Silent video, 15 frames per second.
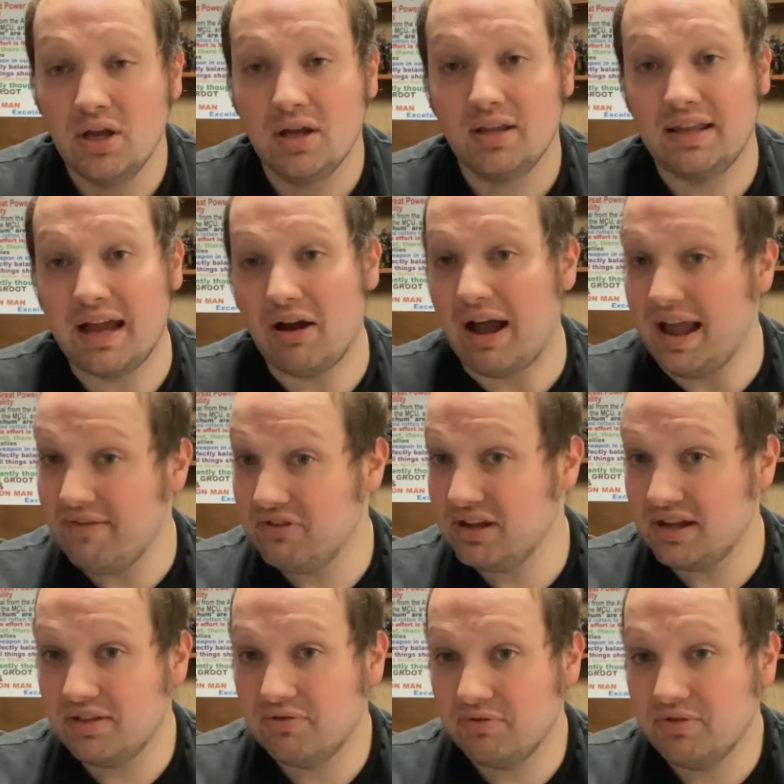Now, I haven't
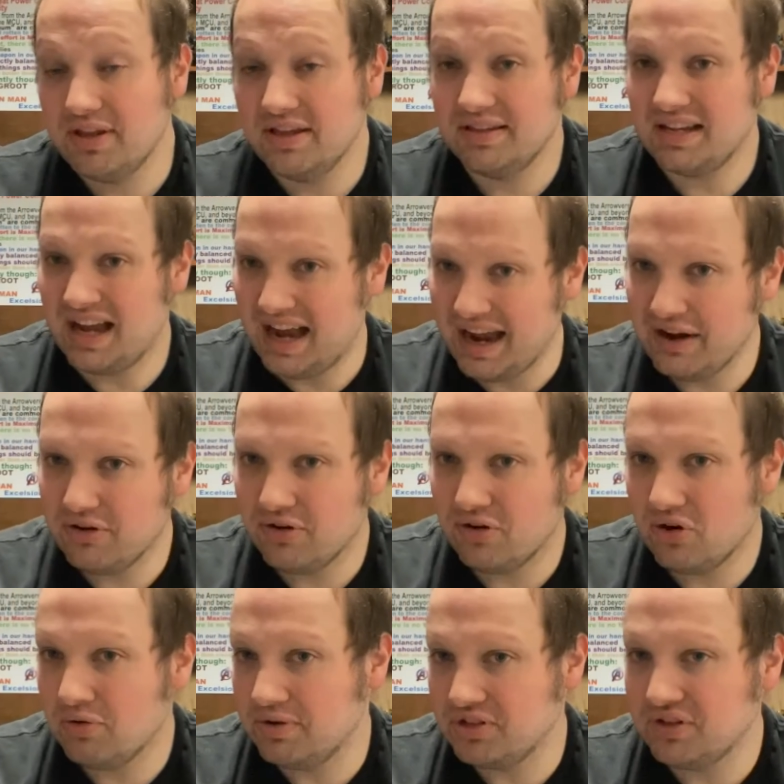gone through the entire
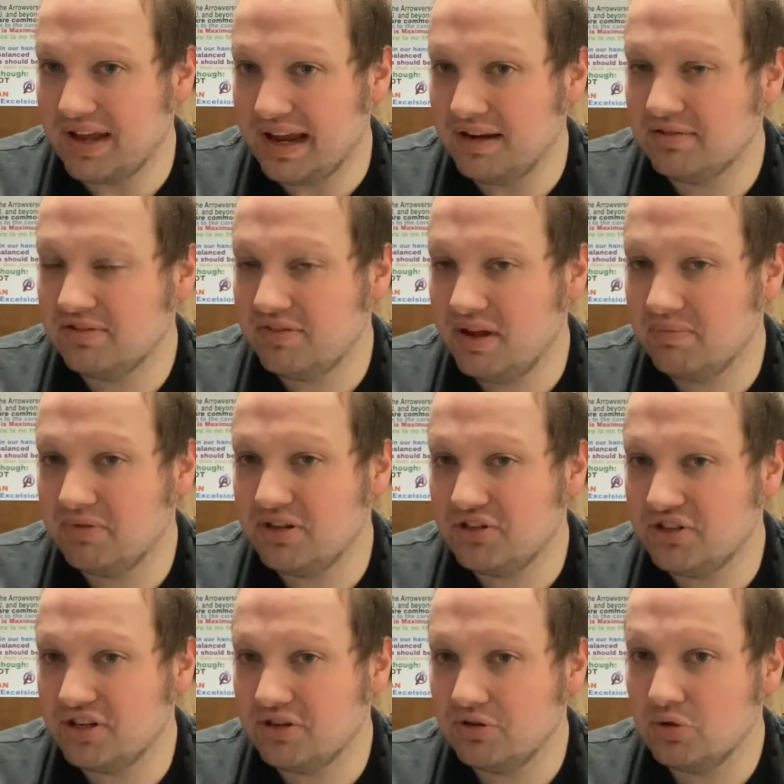original Addams Family
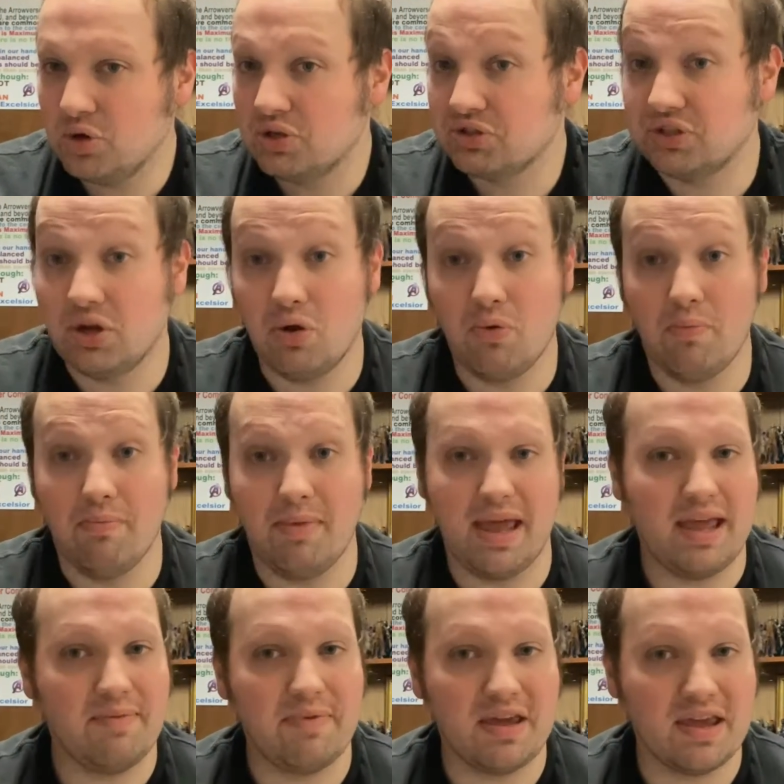show, so
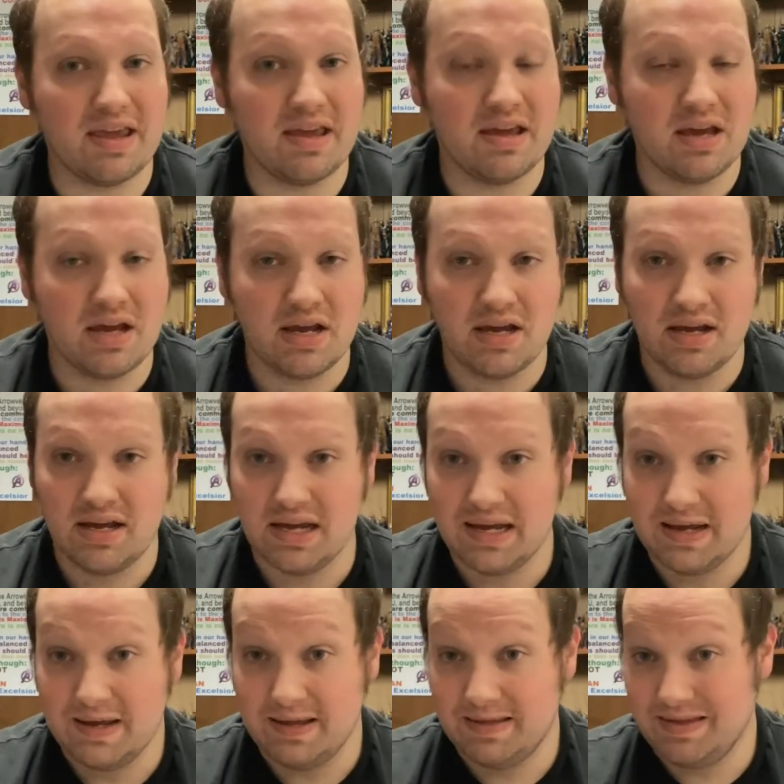maybe
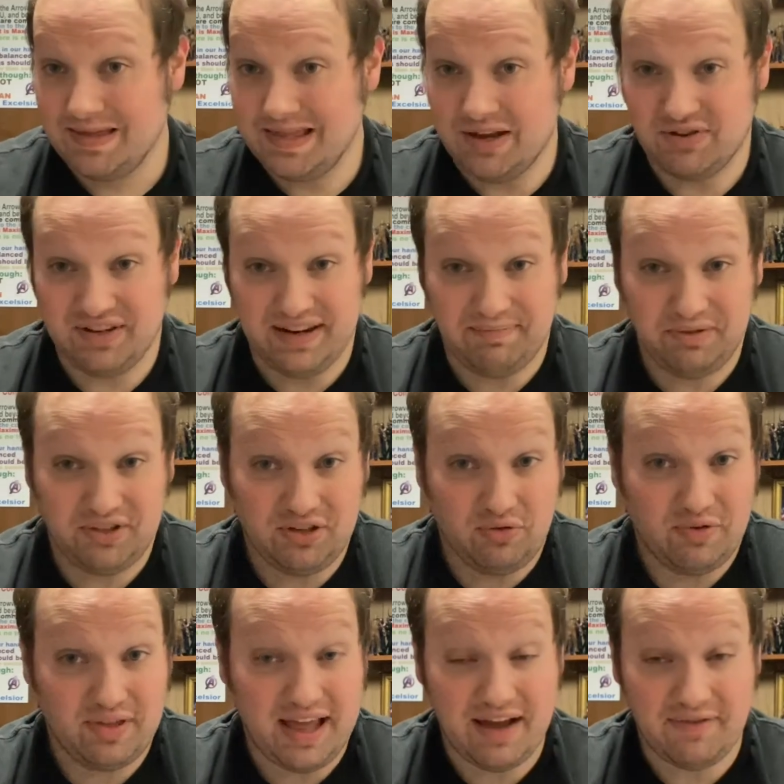there's an episode where
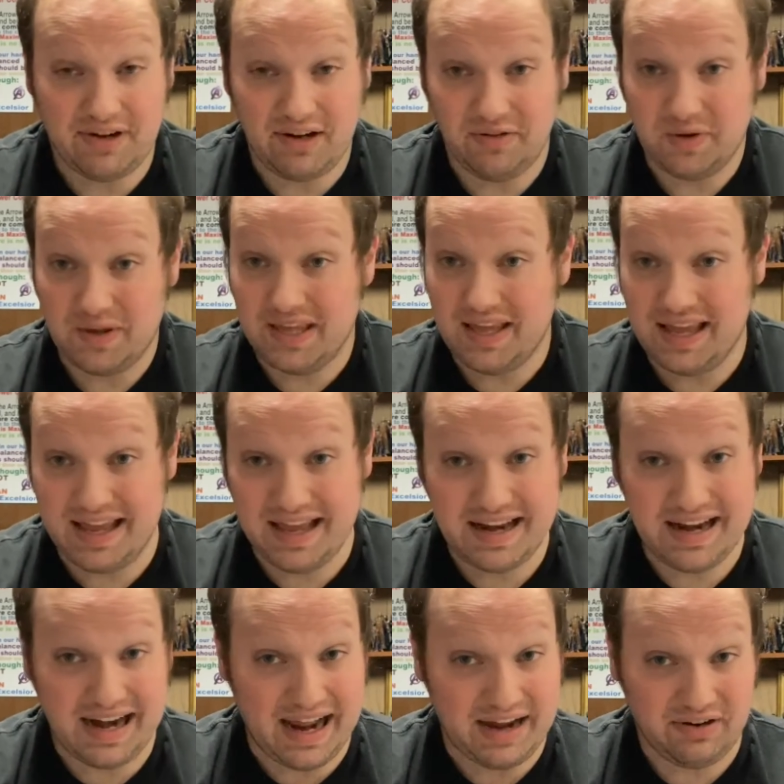they have another kid
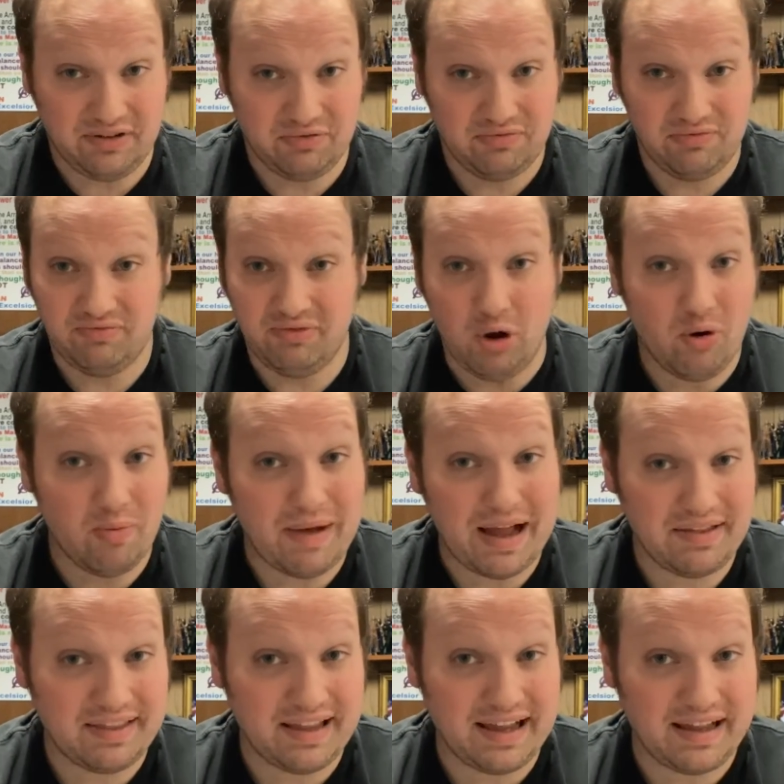and I don't know
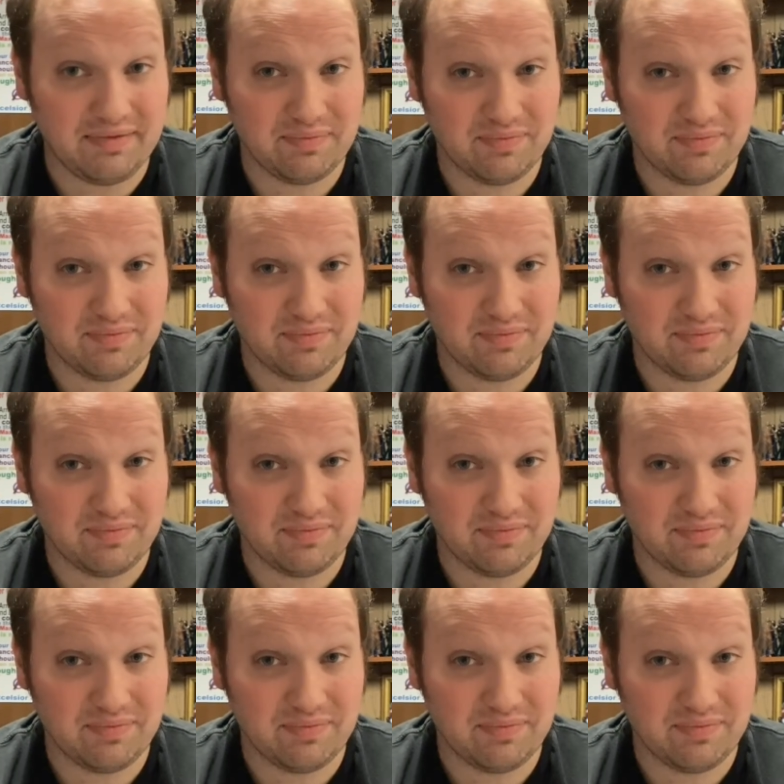about that.